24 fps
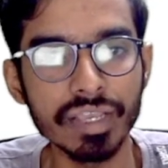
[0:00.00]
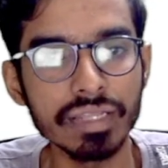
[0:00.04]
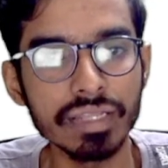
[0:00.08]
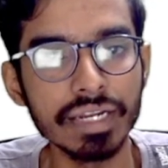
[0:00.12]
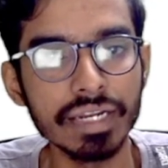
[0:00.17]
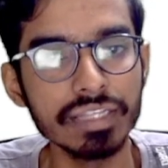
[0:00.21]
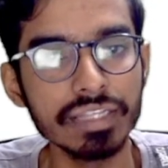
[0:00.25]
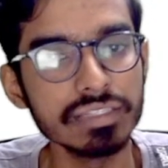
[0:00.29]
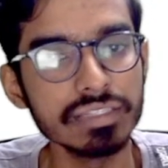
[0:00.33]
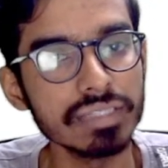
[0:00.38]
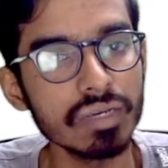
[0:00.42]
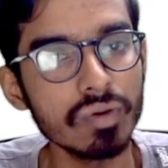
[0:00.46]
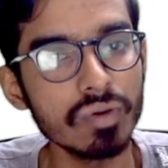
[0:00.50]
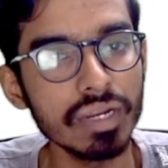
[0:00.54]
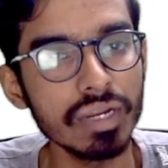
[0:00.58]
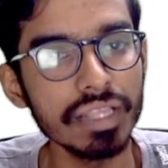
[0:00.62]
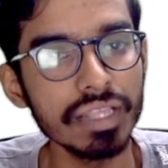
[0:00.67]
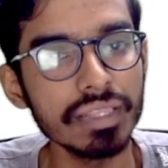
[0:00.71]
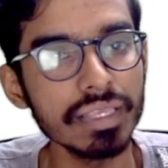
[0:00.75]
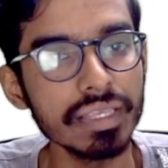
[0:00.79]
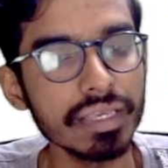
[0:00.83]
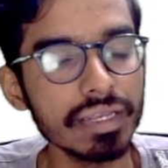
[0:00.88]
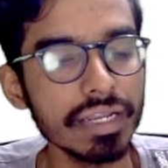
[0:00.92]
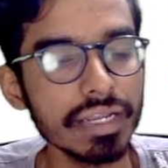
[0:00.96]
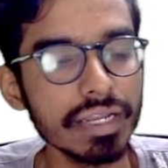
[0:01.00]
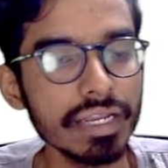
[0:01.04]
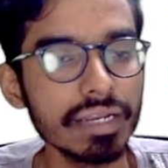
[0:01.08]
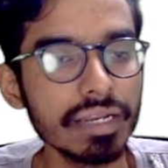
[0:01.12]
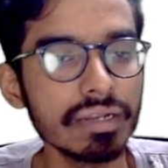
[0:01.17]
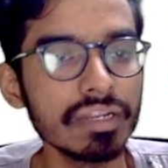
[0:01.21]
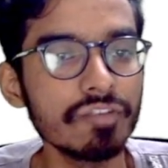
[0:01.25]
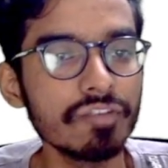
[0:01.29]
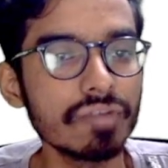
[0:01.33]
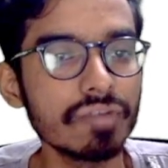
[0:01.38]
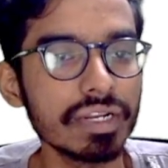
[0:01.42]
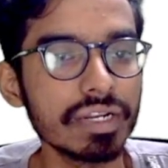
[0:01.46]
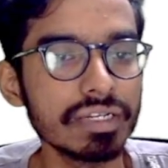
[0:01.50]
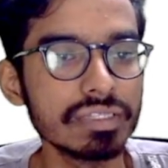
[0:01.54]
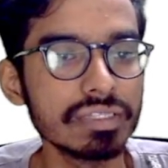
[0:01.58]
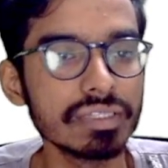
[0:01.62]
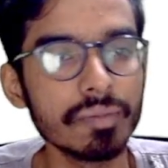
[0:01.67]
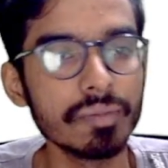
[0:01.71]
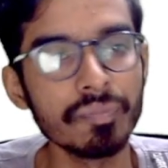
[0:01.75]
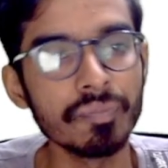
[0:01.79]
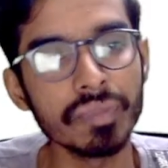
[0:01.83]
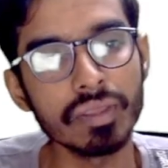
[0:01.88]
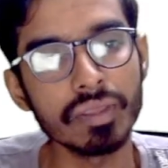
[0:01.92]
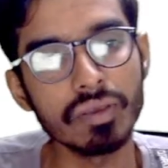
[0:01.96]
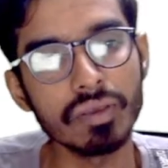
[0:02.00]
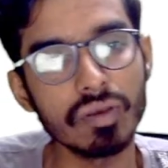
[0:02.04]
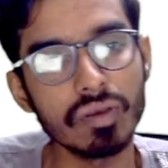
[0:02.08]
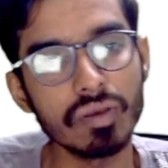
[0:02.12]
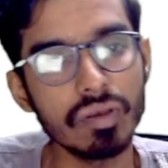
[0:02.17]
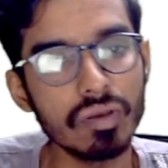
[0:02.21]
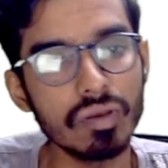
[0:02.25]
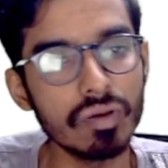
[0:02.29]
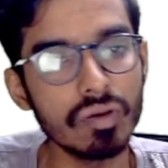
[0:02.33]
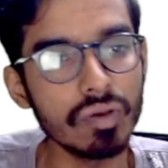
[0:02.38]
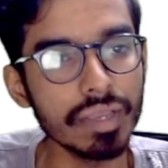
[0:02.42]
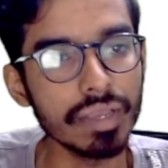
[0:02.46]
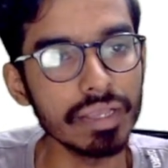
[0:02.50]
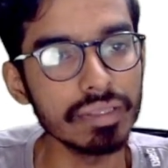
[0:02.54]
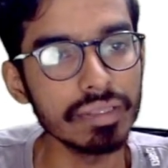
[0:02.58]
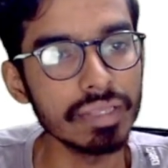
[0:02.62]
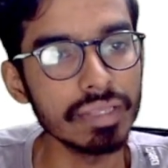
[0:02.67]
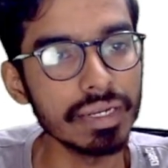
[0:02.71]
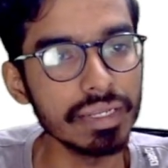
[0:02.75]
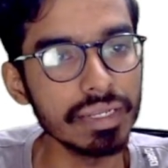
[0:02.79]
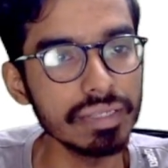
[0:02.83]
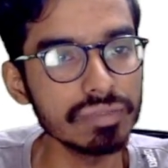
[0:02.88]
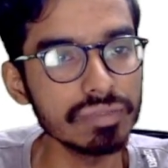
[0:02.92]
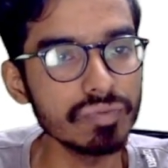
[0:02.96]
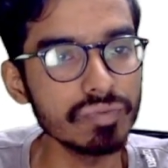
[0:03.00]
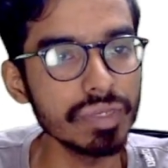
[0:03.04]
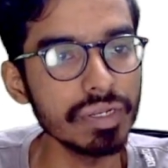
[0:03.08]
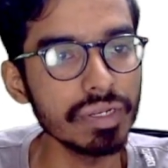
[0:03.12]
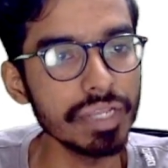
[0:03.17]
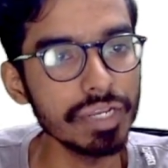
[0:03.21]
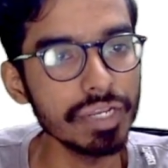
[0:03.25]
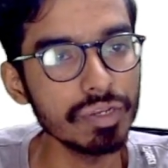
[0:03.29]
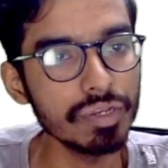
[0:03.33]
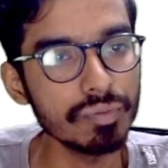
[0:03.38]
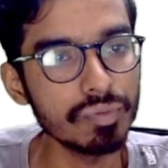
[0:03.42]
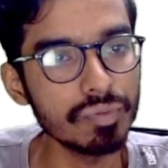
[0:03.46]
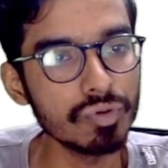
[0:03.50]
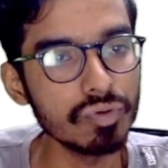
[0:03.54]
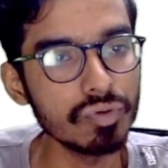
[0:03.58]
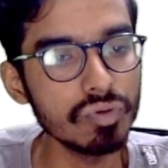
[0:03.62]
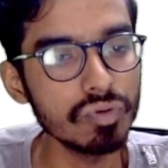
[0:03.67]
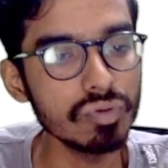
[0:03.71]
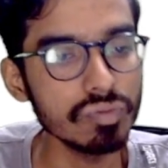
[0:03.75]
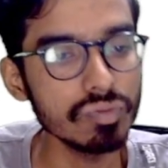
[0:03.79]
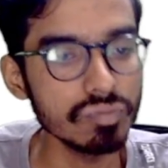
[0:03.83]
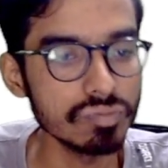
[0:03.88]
That is the only thing, right? Difference. Okay, that is we need to prove.